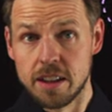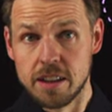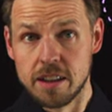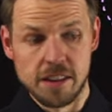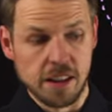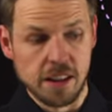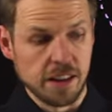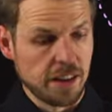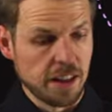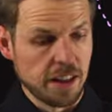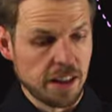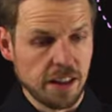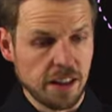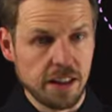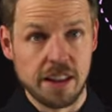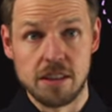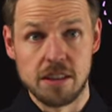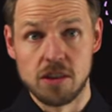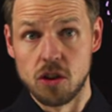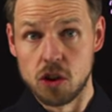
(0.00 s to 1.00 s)
set that
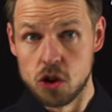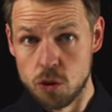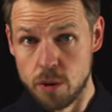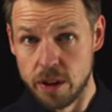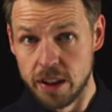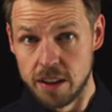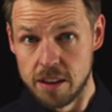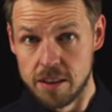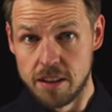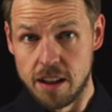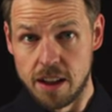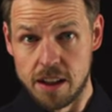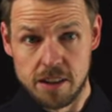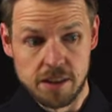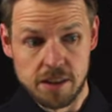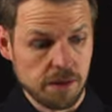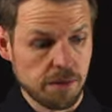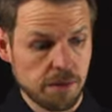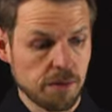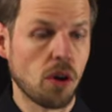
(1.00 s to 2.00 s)
does not shrink in
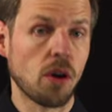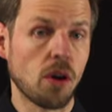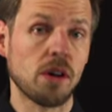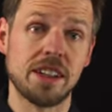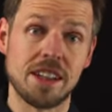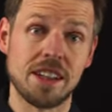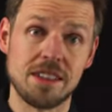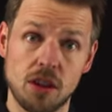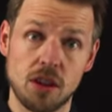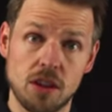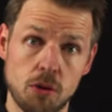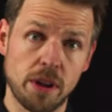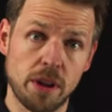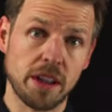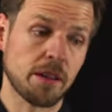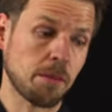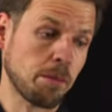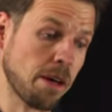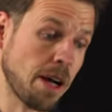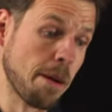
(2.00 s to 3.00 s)
size or does not
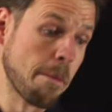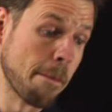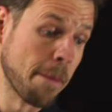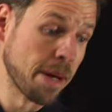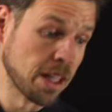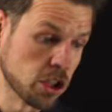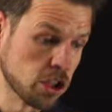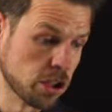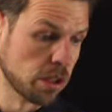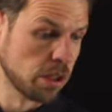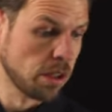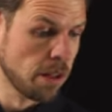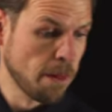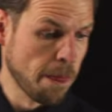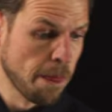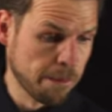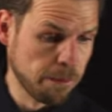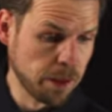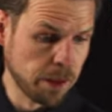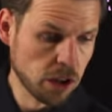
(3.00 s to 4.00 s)
shrink by much,
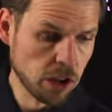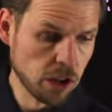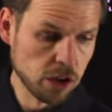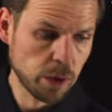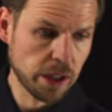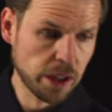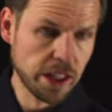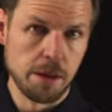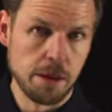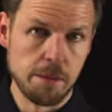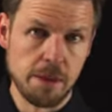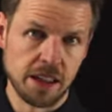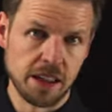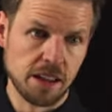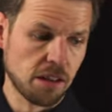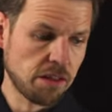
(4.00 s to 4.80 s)
because we can make this